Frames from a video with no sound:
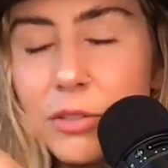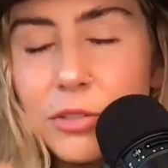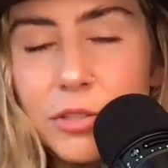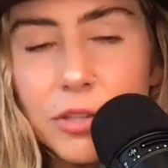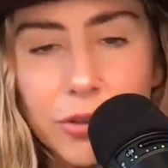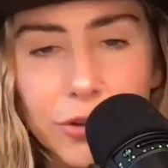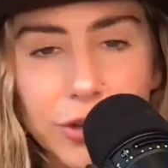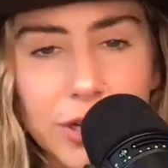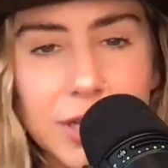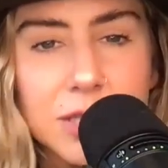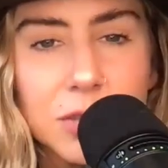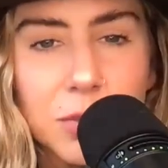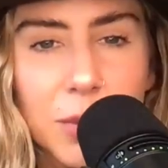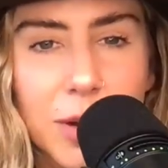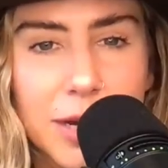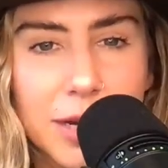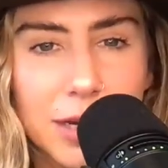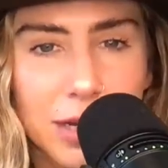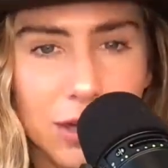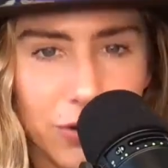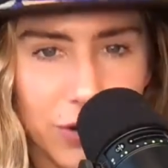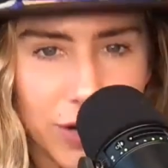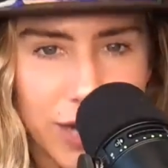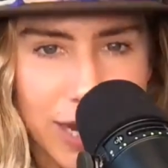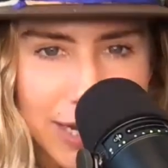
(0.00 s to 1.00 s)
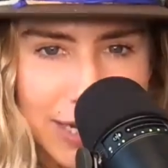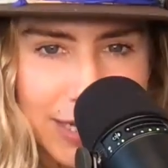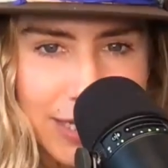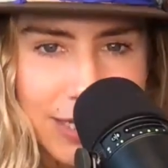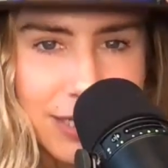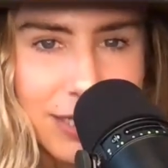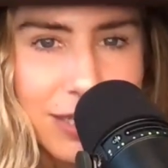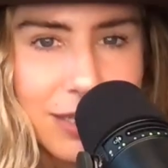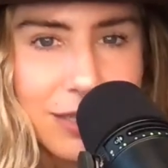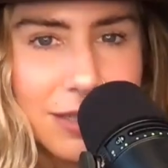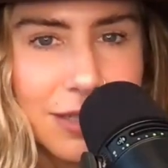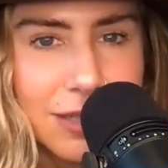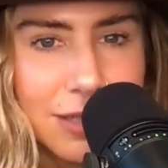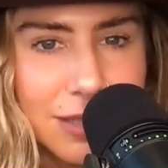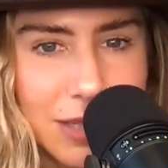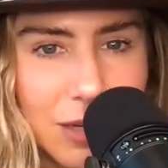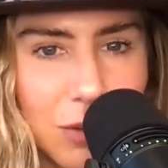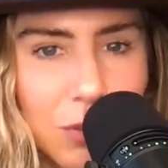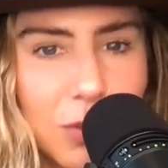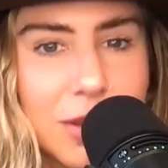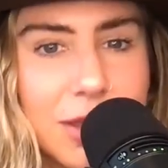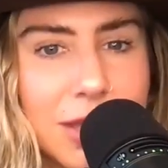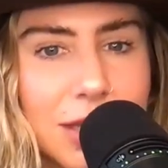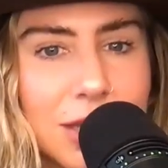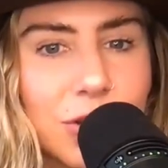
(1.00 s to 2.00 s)
So there is a way to create consistency
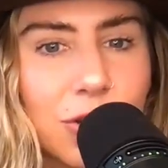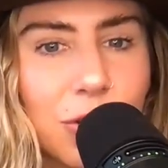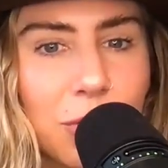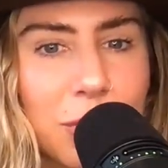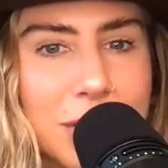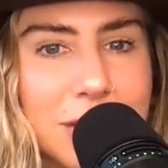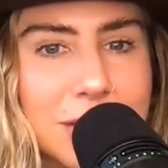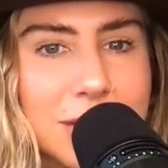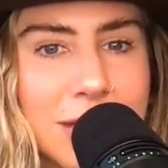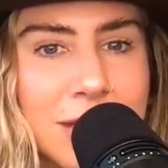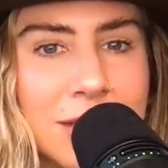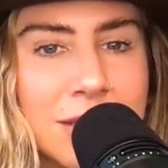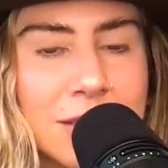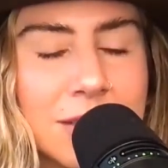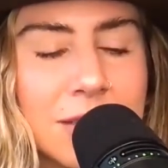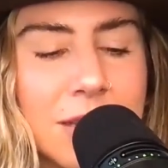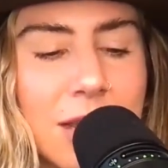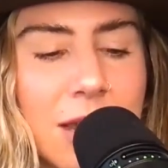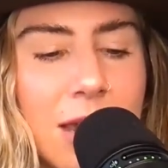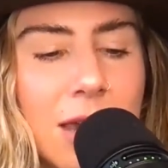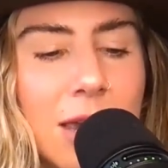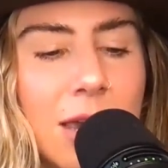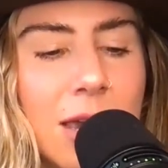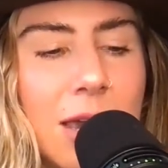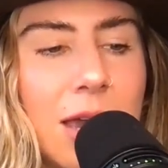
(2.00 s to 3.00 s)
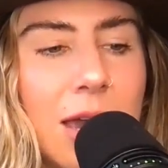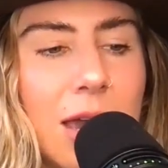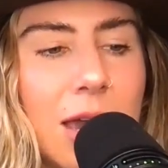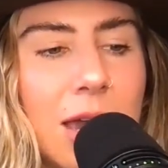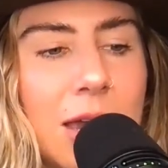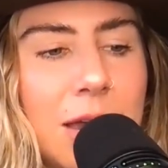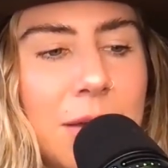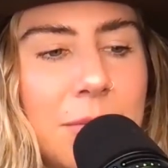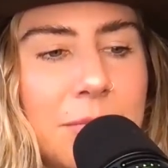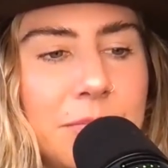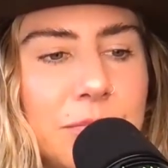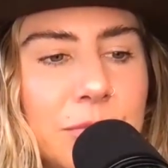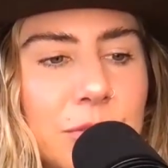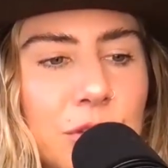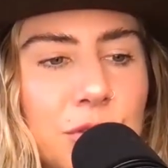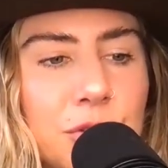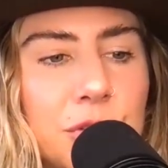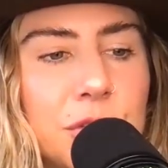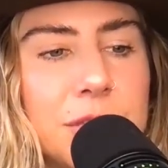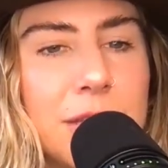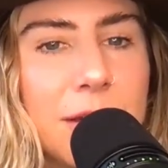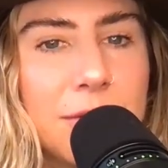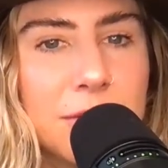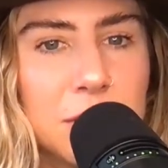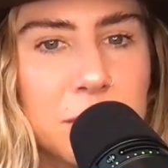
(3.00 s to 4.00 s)
within your business. Um, you
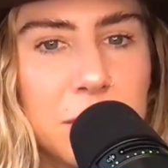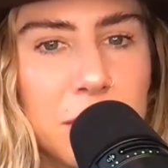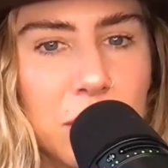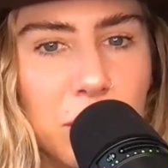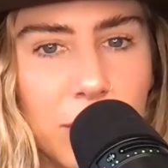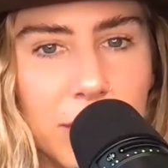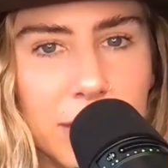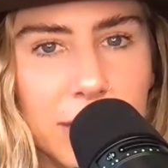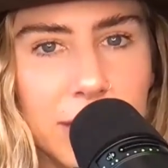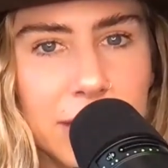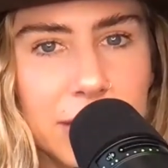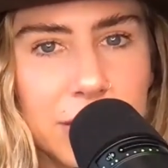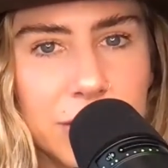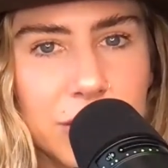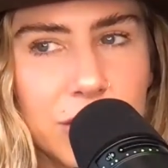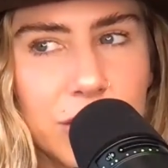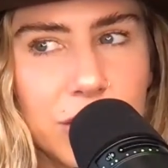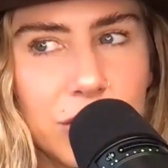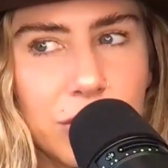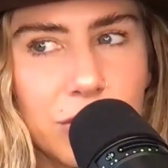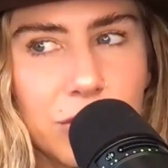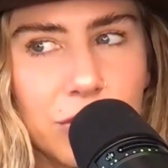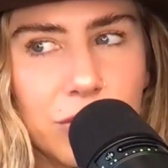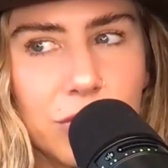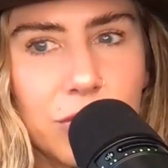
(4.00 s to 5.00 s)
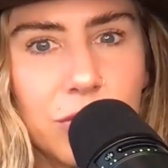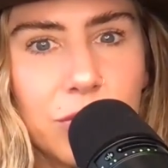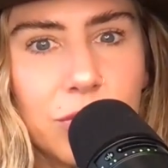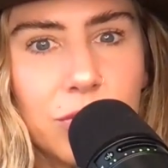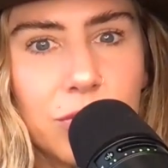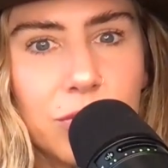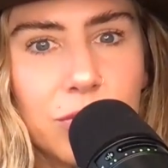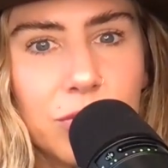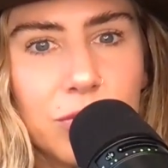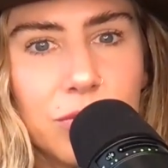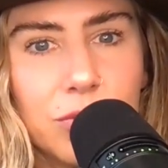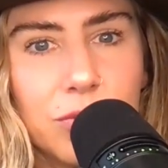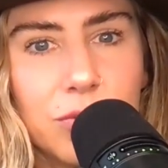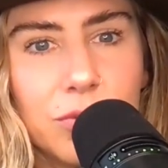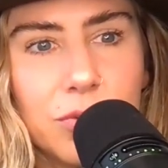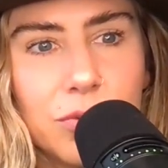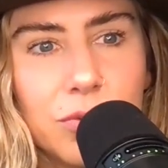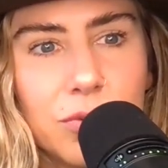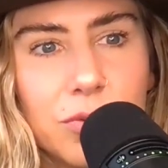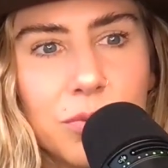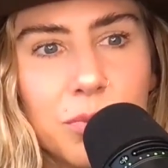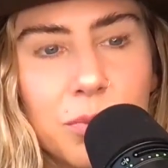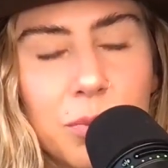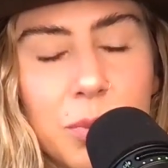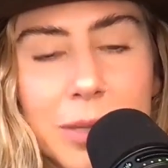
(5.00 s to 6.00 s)
just have to be willing to
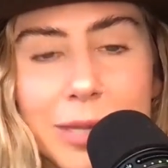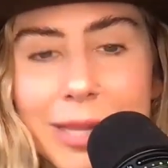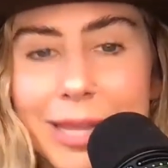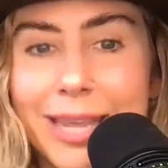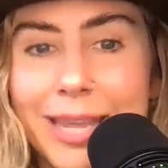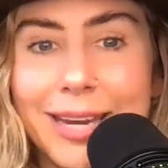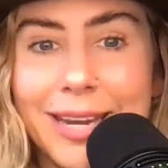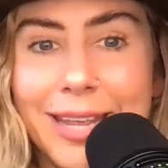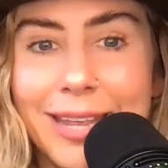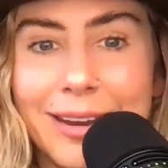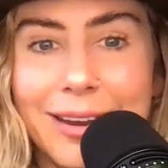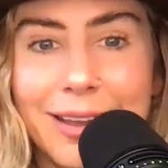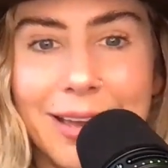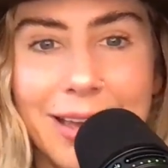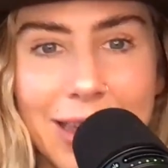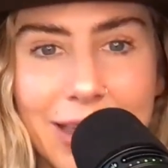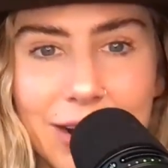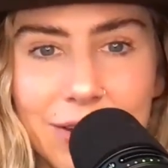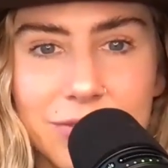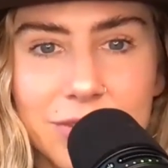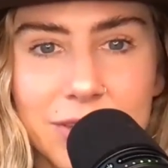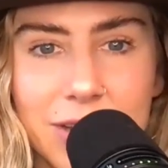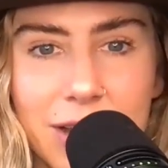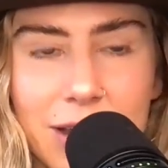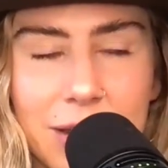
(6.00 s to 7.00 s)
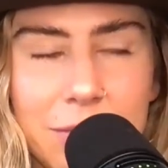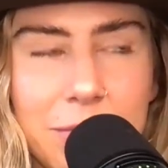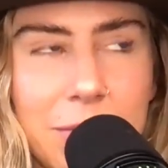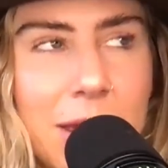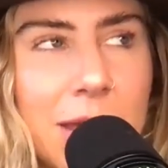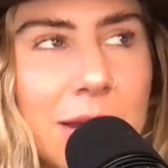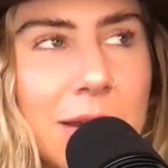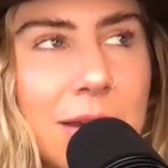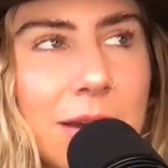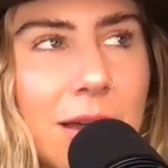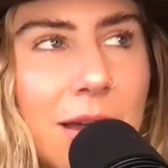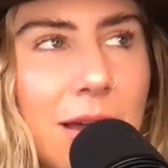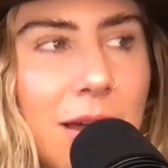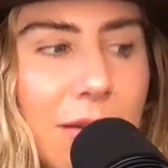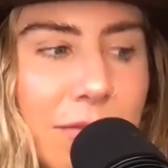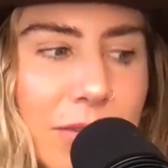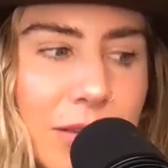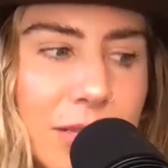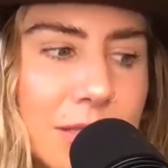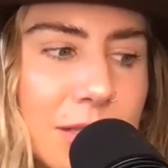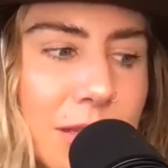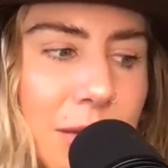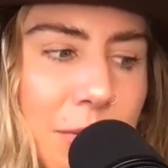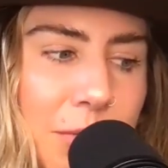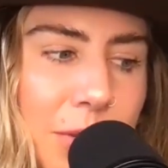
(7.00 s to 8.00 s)
plan it ahead of time. And
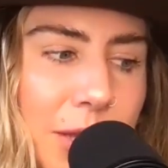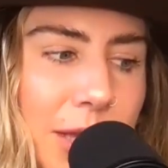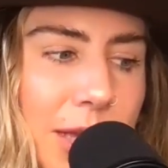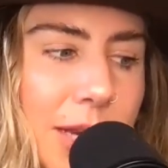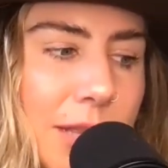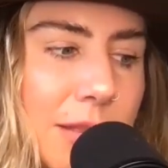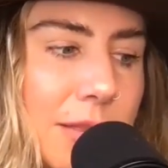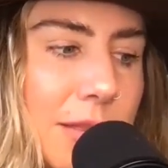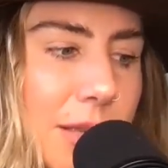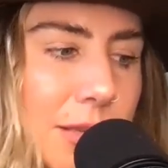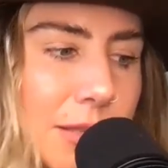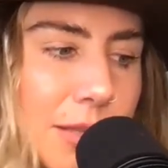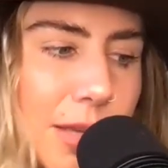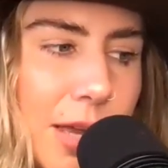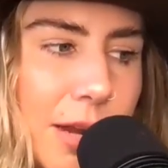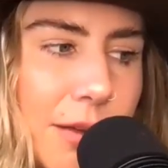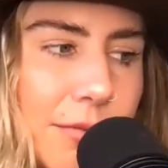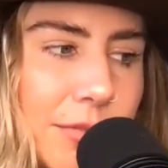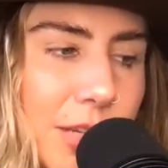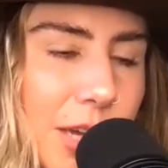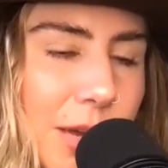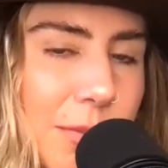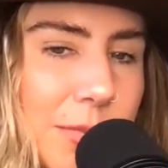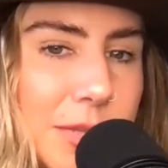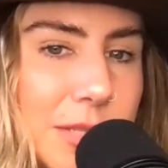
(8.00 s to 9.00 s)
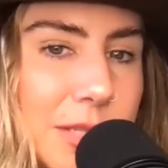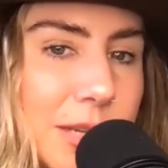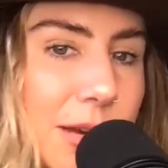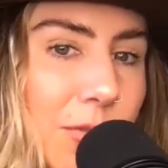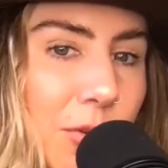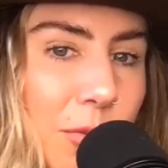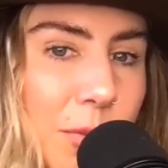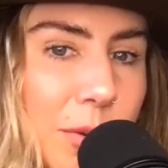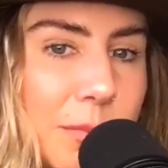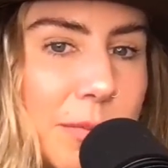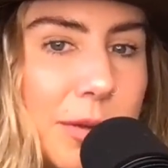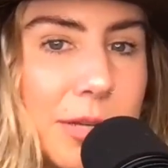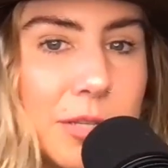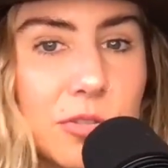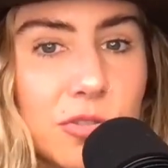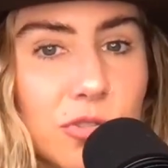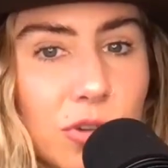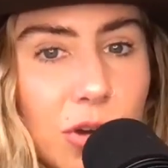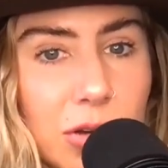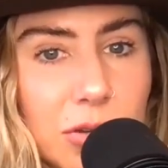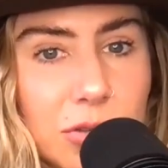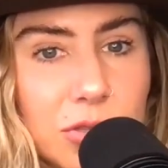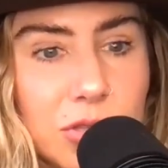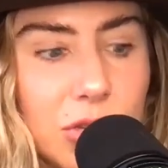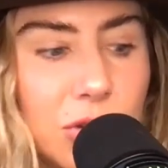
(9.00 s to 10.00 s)
obviously, planning things ahead of time has never been my
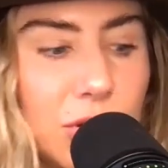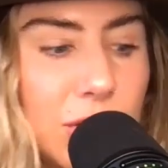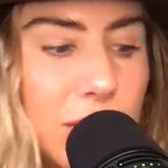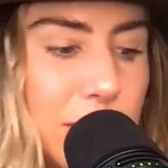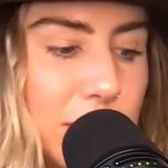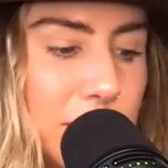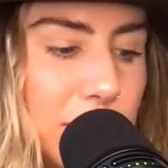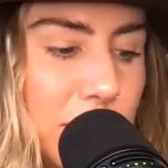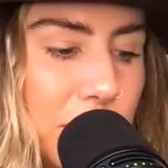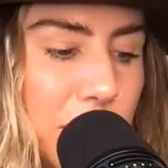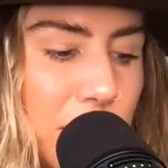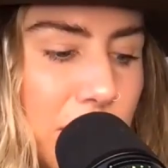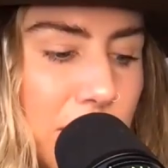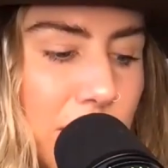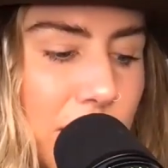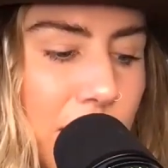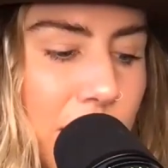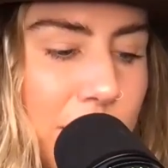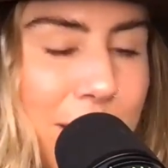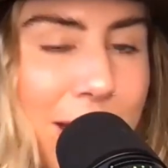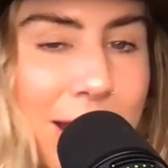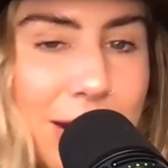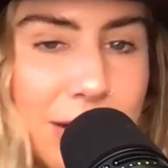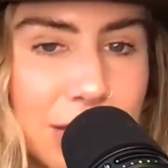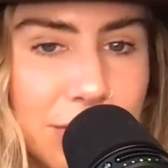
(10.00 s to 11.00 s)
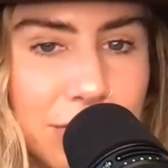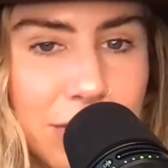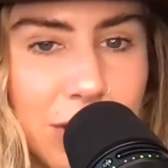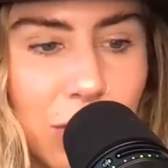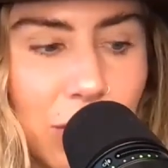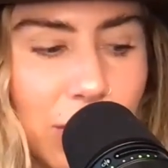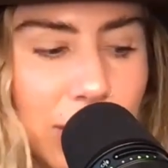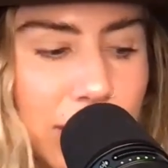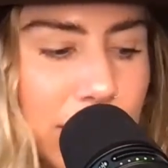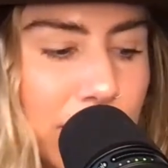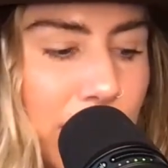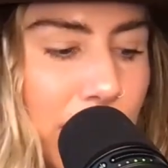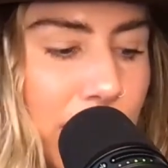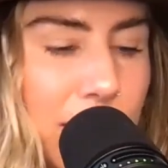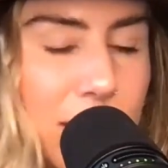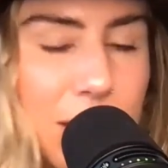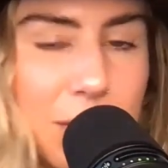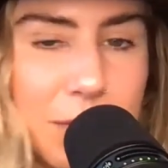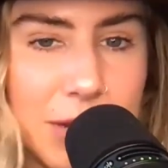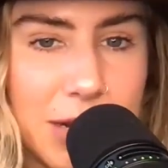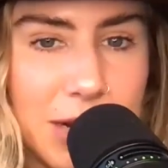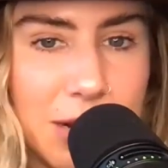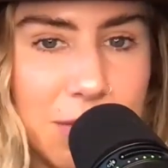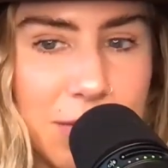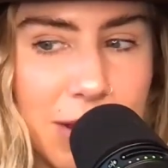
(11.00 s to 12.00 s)
strong suit. It is something that I'm actively working on and
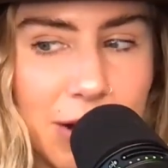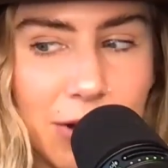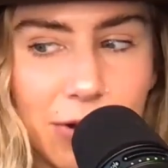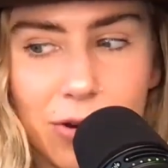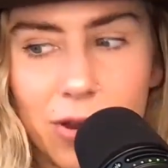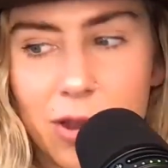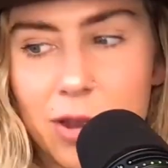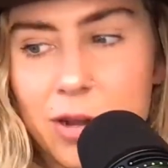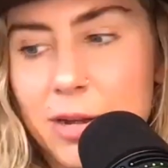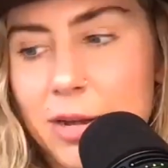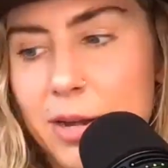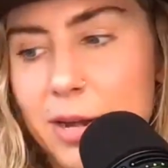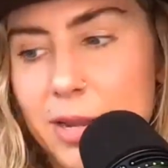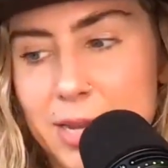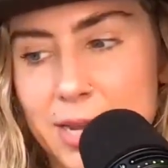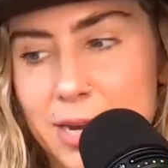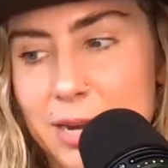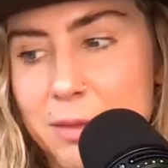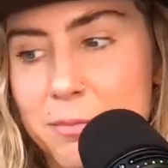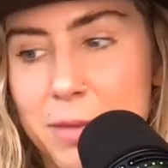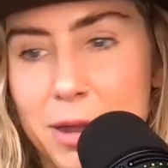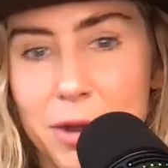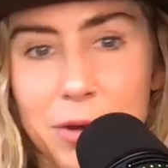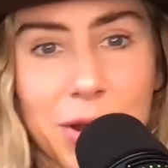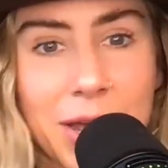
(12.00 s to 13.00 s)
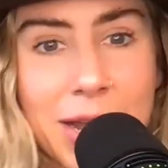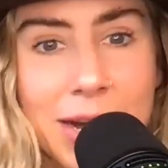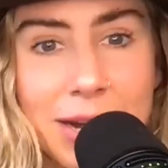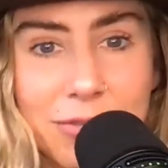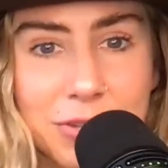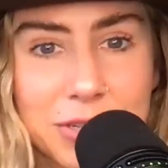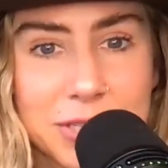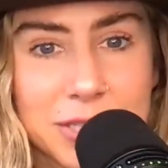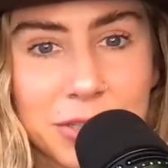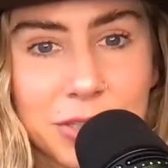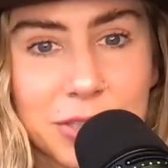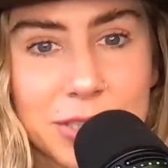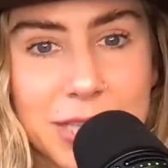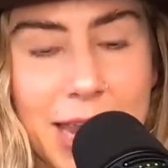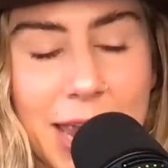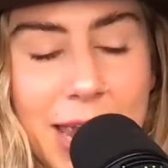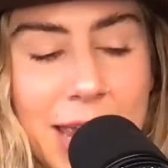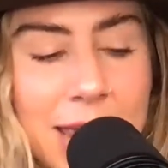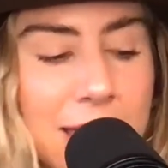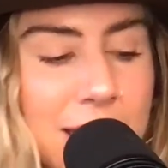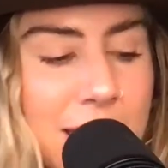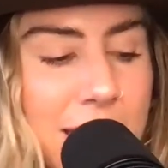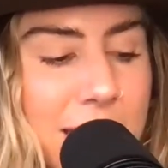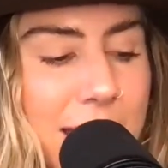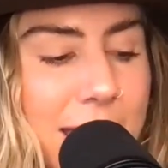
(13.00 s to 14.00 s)
I'm getting better on, getting better at every single
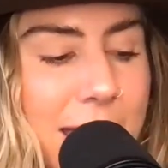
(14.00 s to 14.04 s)
day.